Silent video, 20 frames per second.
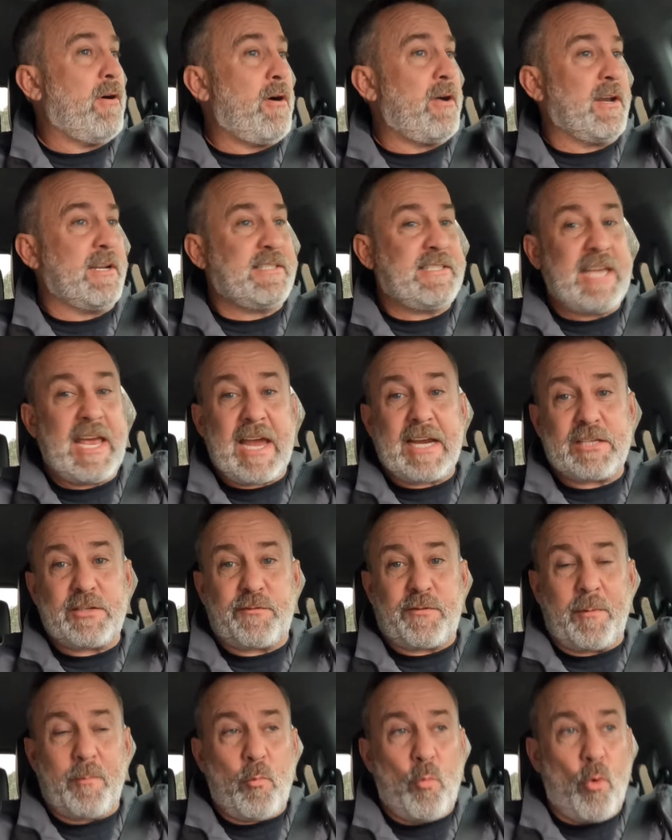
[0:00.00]
on a
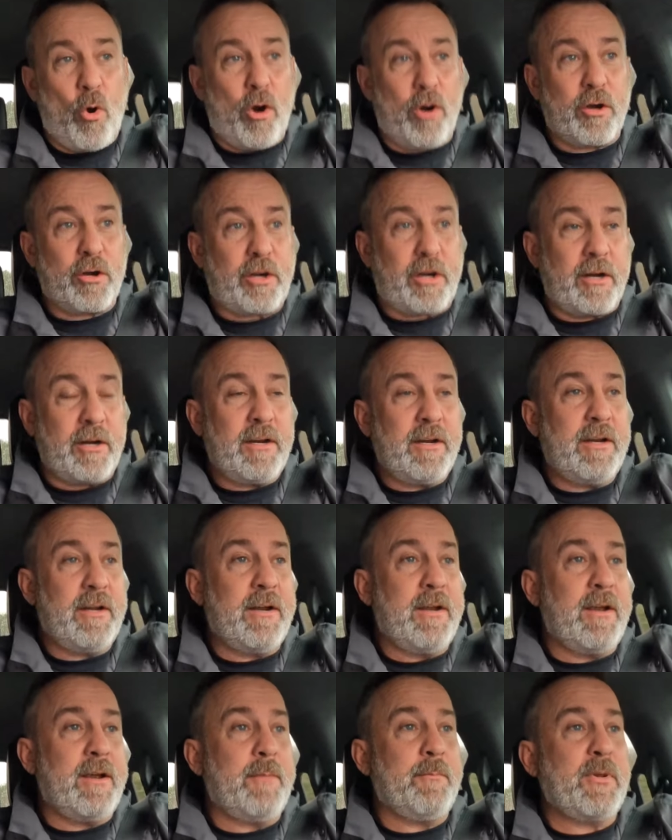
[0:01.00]
text from work,
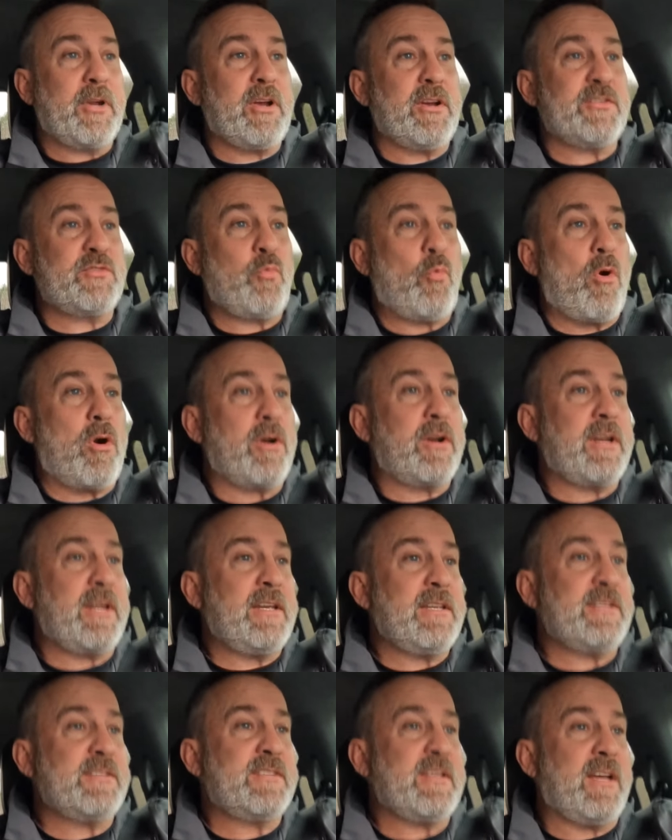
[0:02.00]
because work
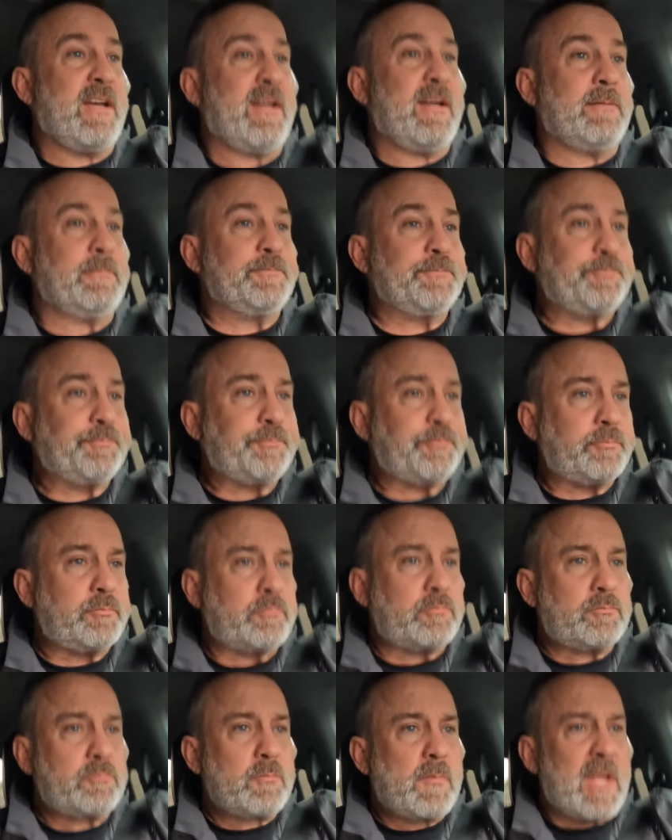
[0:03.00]
is
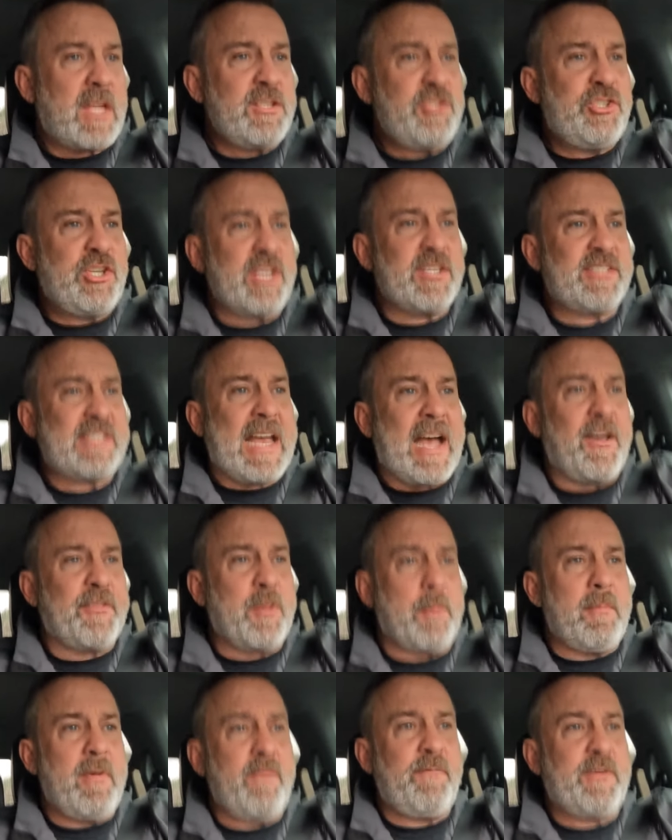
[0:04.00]
just
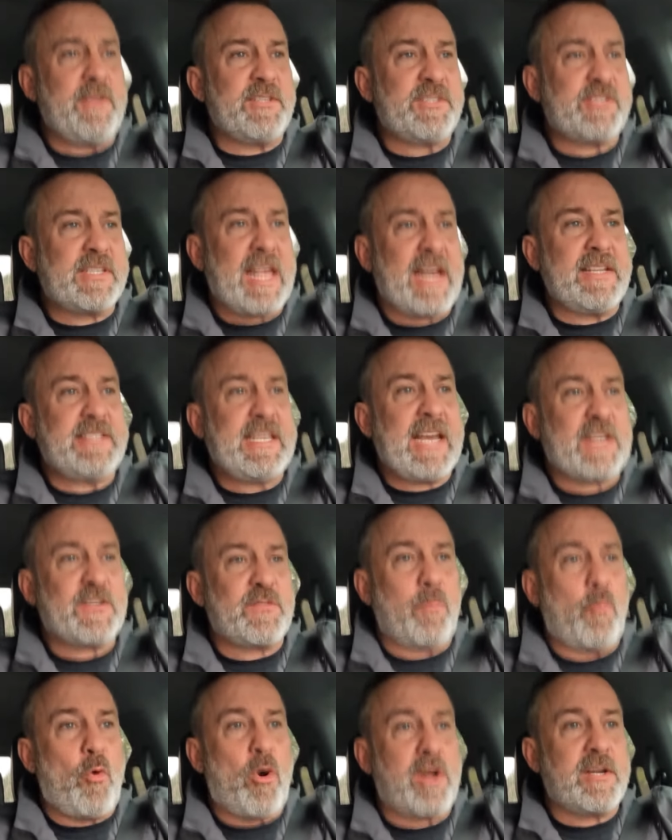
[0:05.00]
south of Memphis. Got a
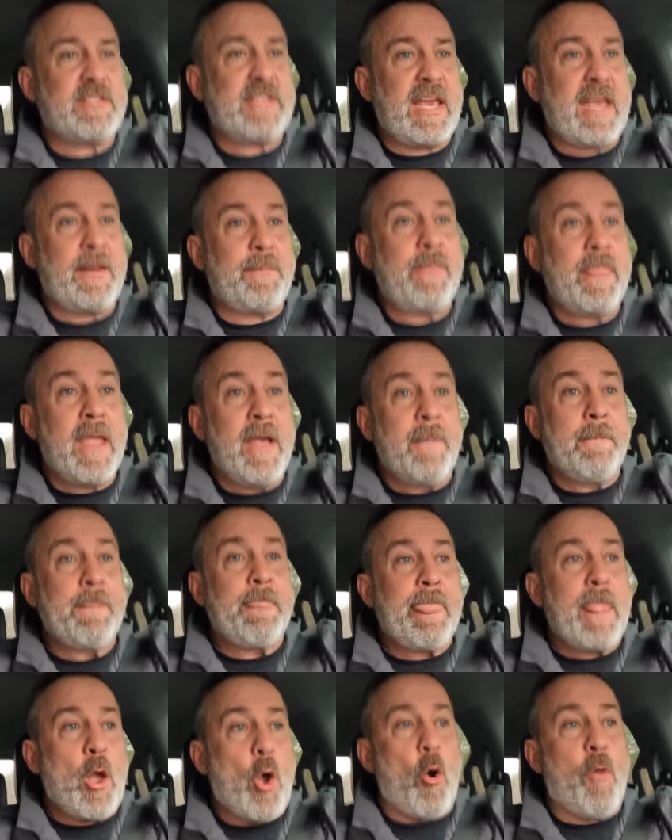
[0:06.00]
text from work
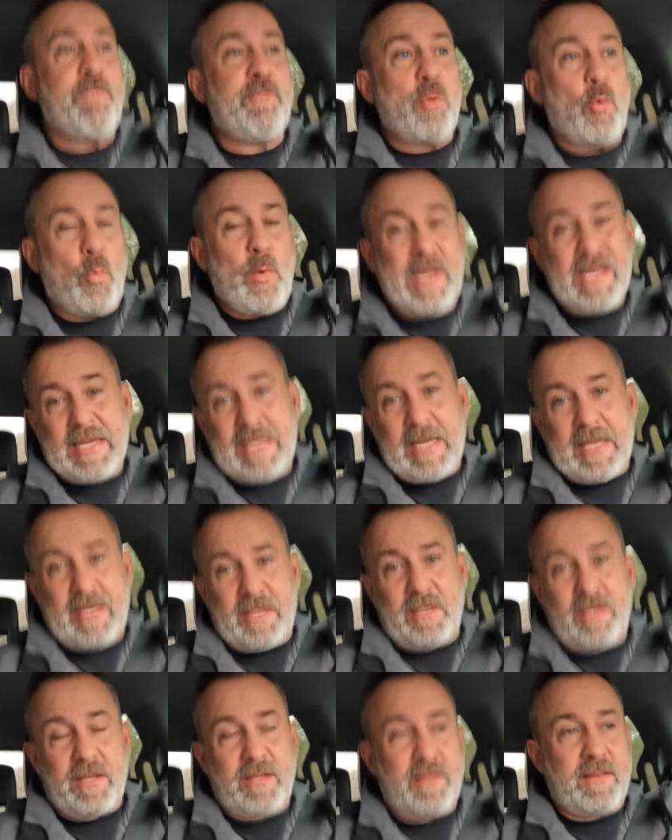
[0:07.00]
saying over the
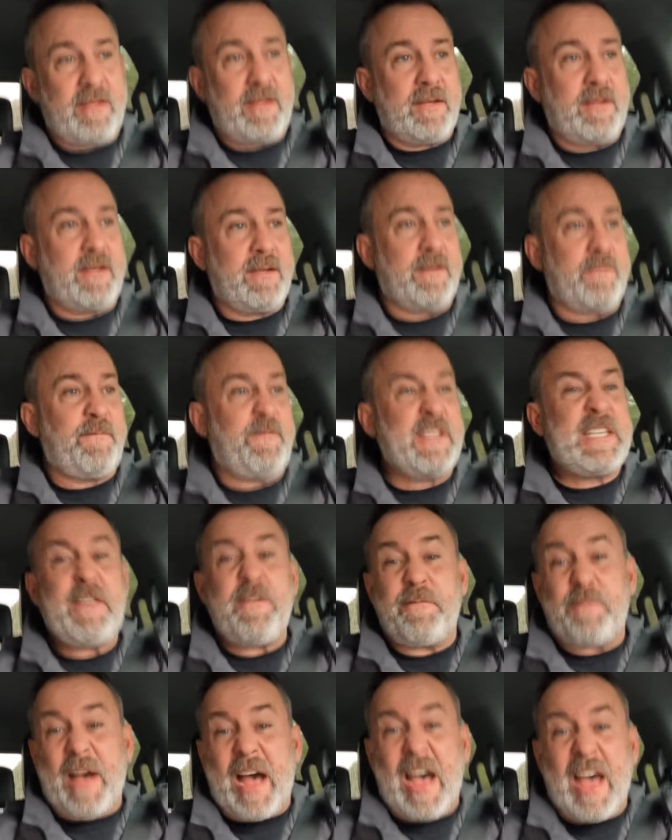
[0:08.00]
weekend the
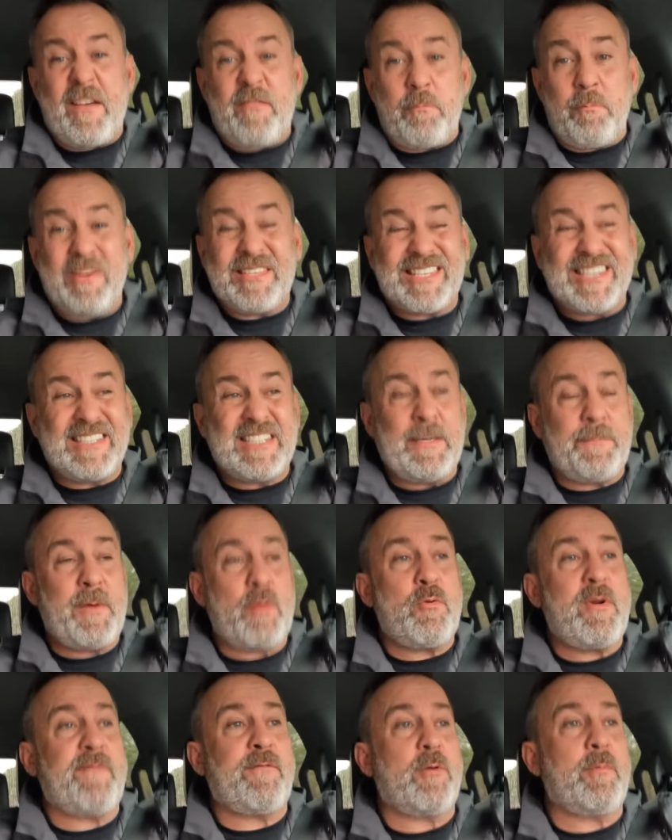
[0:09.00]
55 Mississippi
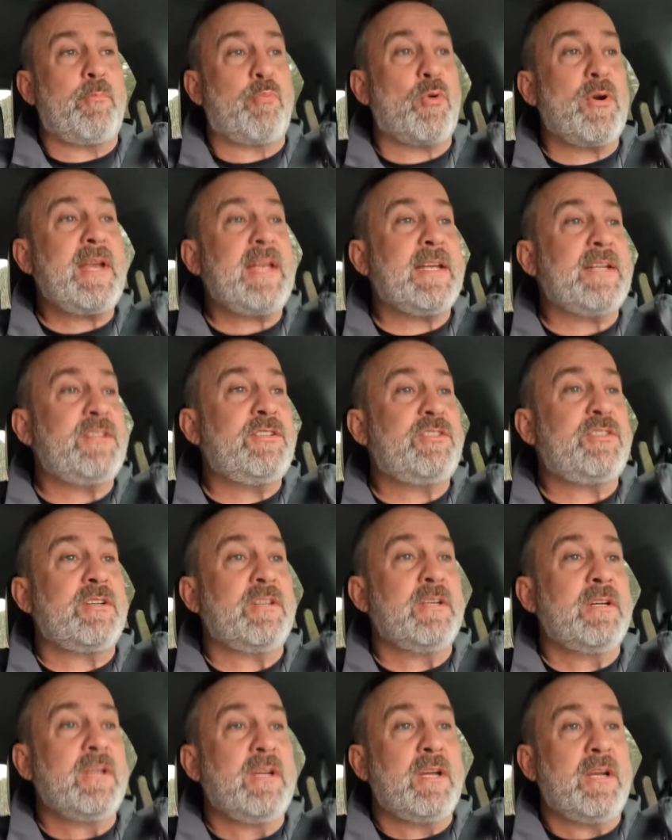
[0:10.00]
River Bridge,
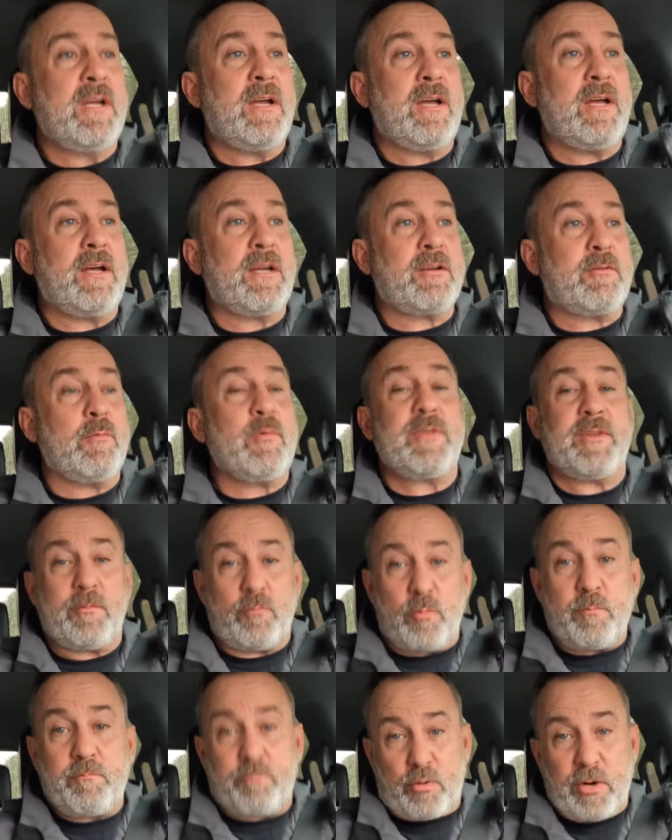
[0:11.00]
well, the
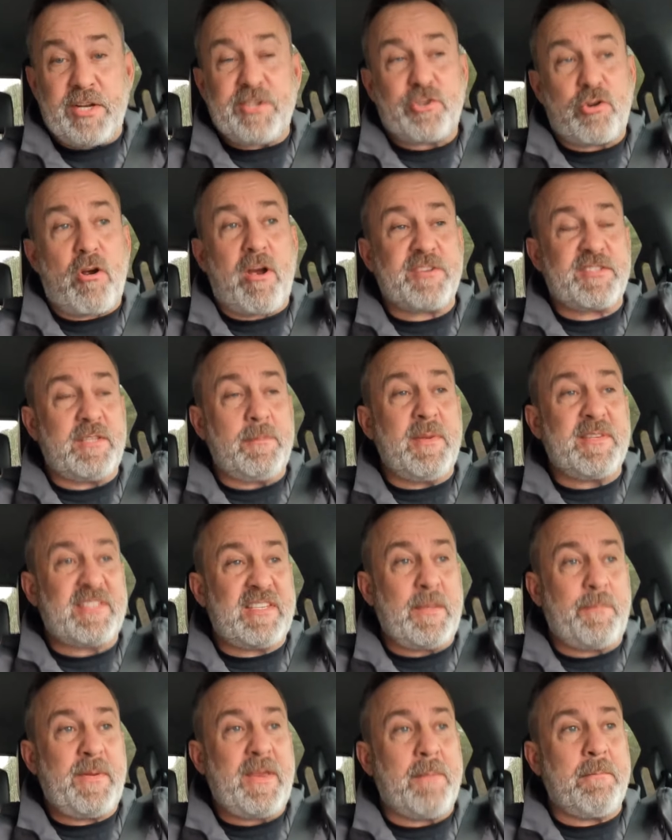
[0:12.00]
bridge crossing the
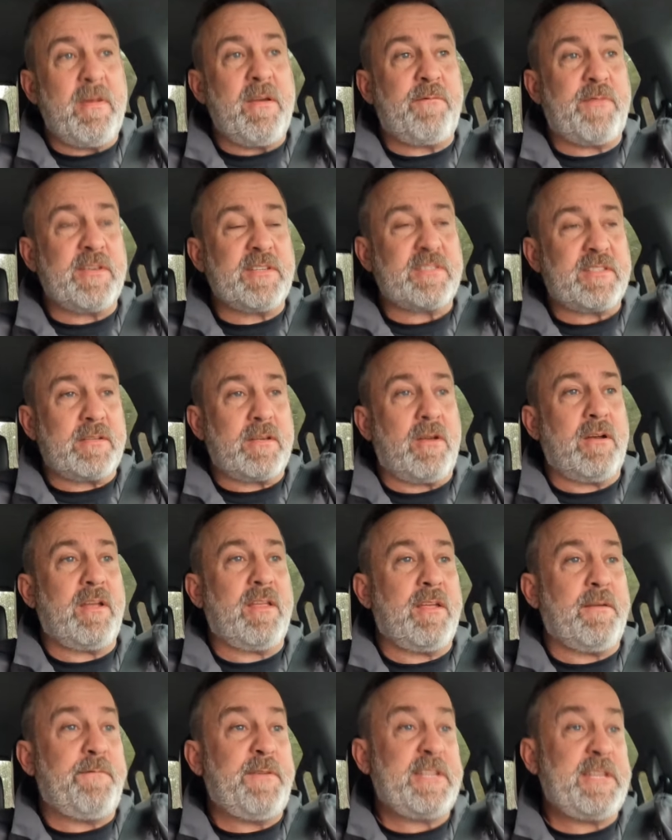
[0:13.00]
Mississippi at Memphis,
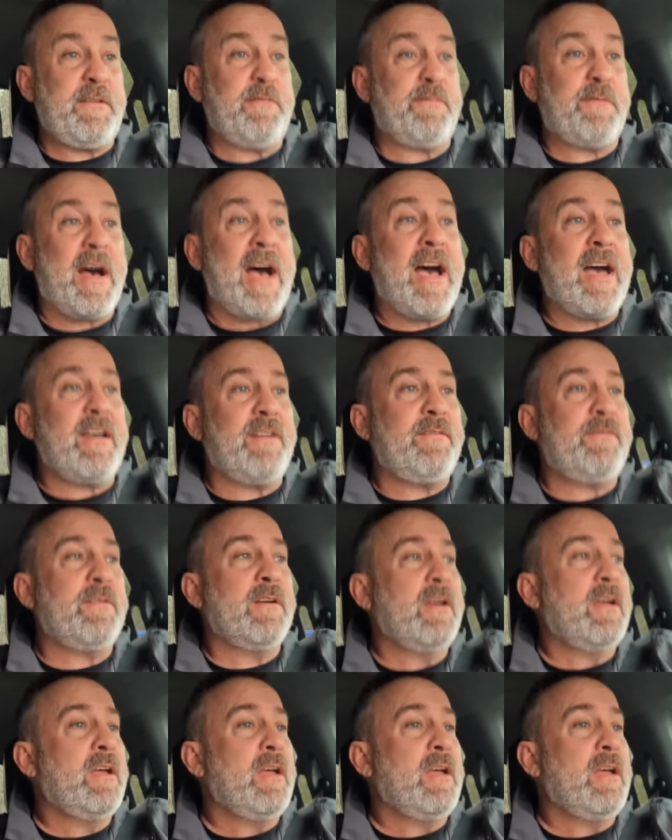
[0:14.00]
55,